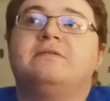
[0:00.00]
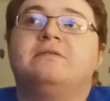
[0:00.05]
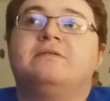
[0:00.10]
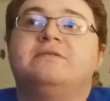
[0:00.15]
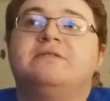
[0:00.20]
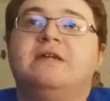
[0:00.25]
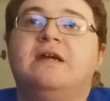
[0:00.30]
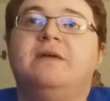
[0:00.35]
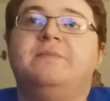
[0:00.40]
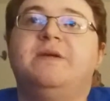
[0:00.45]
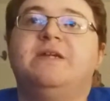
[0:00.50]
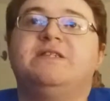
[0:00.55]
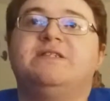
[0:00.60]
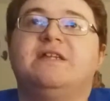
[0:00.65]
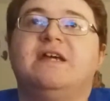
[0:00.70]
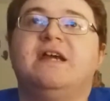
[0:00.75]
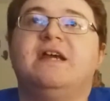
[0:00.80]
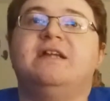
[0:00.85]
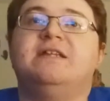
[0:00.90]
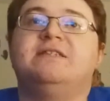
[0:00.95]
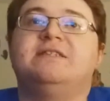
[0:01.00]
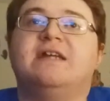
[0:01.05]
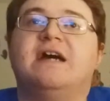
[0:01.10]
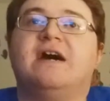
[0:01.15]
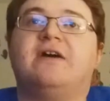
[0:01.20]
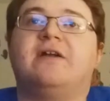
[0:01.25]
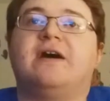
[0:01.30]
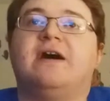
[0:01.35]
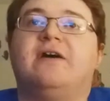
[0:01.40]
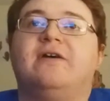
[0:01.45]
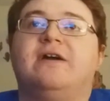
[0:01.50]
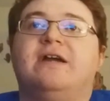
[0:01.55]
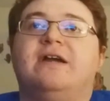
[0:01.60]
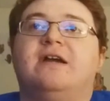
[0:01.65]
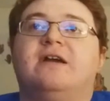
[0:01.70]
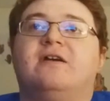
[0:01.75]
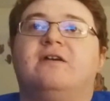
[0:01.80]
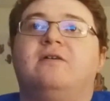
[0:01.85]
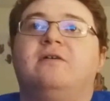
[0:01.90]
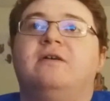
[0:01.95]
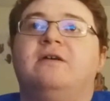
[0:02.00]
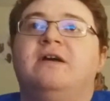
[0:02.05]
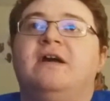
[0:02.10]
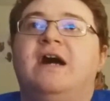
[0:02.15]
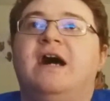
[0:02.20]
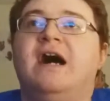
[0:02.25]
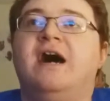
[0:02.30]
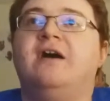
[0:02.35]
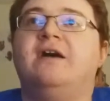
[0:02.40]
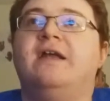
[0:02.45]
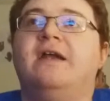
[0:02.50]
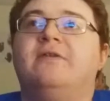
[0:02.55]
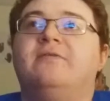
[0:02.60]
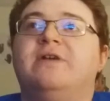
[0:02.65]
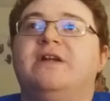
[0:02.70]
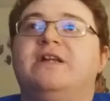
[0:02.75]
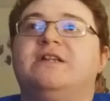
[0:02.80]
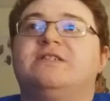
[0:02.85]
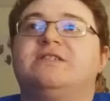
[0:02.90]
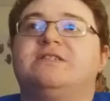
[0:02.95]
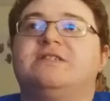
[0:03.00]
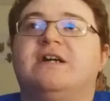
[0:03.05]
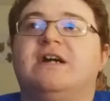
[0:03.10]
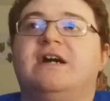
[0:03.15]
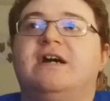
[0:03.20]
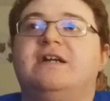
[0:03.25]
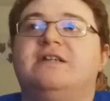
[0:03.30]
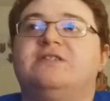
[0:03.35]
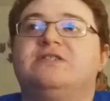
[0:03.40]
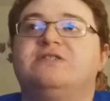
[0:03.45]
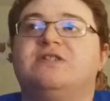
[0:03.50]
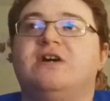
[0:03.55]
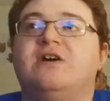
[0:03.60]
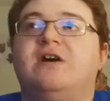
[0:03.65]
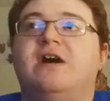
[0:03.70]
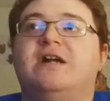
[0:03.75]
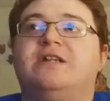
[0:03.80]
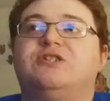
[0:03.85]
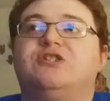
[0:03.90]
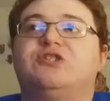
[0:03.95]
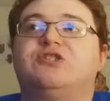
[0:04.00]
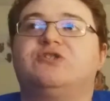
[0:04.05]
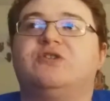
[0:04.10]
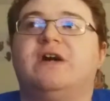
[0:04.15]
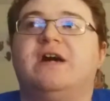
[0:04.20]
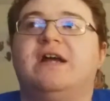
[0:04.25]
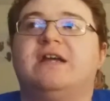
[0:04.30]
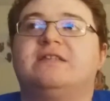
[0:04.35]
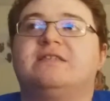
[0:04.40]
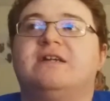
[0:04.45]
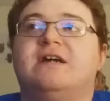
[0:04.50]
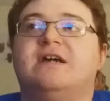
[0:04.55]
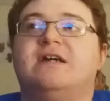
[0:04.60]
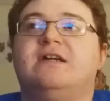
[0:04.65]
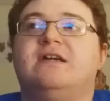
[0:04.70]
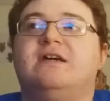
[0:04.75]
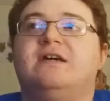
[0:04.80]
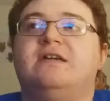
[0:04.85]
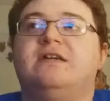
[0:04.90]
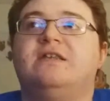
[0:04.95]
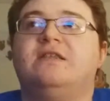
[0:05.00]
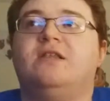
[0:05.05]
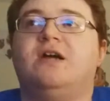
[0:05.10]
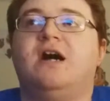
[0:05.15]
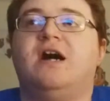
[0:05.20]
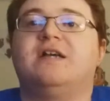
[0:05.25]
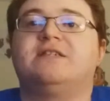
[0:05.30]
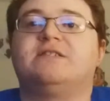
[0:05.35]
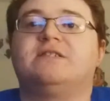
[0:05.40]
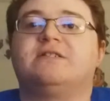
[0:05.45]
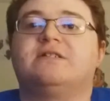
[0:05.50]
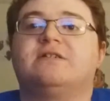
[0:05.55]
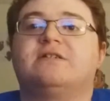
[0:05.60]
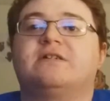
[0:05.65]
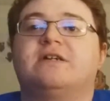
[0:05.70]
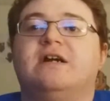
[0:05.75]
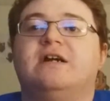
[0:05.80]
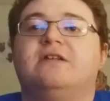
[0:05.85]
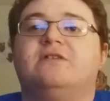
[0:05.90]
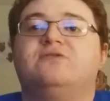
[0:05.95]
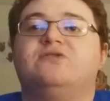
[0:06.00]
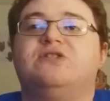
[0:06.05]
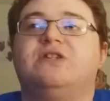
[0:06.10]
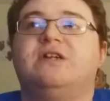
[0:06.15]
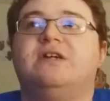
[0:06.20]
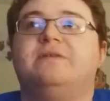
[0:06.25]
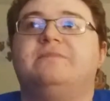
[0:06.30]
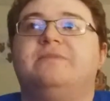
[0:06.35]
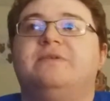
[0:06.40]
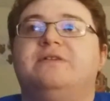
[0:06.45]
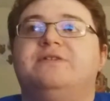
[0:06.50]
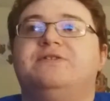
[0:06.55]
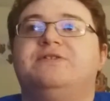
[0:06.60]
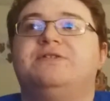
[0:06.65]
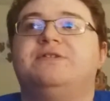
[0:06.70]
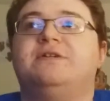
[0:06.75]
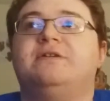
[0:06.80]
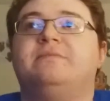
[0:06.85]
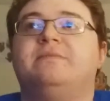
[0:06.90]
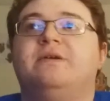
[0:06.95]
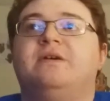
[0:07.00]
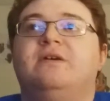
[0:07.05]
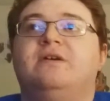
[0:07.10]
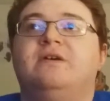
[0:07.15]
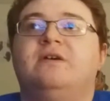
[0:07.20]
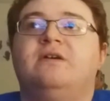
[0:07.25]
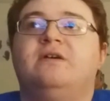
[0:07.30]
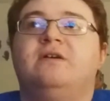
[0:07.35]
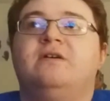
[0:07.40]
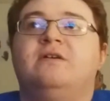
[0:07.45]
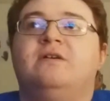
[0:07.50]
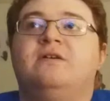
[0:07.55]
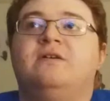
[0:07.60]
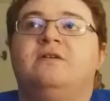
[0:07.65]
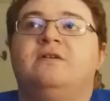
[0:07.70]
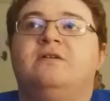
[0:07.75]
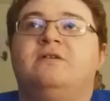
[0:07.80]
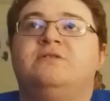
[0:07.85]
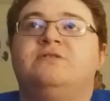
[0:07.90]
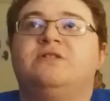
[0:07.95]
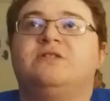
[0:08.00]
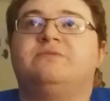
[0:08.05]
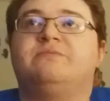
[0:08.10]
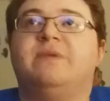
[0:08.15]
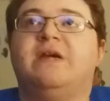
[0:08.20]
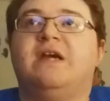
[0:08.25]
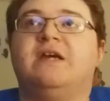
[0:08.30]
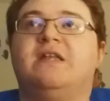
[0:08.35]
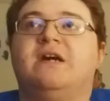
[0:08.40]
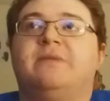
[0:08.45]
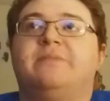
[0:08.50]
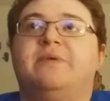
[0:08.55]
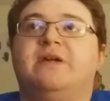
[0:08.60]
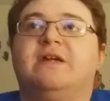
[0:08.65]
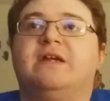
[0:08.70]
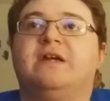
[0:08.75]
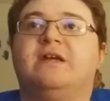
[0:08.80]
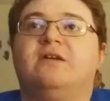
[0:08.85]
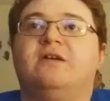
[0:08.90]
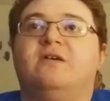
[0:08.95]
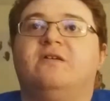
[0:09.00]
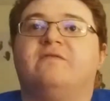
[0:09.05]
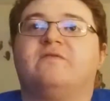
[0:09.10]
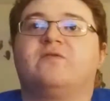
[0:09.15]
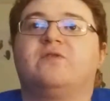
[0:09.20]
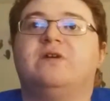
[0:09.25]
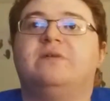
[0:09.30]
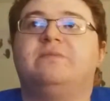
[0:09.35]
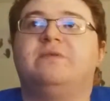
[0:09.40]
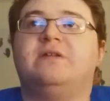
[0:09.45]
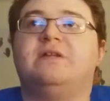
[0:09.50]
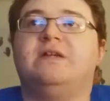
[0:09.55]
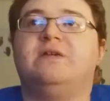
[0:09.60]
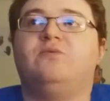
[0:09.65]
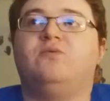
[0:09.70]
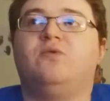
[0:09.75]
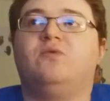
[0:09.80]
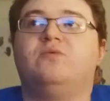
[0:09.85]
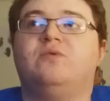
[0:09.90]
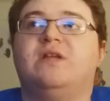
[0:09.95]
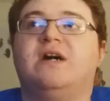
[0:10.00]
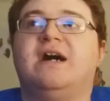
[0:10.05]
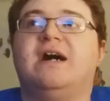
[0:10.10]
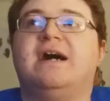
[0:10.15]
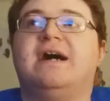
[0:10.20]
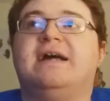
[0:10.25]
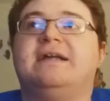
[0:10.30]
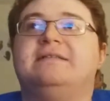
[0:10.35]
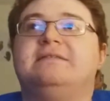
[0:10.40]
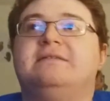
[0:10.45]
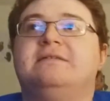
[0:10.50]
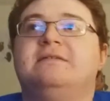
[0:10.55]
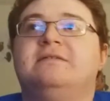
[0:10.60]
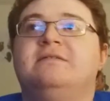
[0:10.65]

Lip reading: Sami Zayn's not out here. Out on ringside, still on strike, that he lost his Intercontinental Championship. Just man up and get over it, but he will not.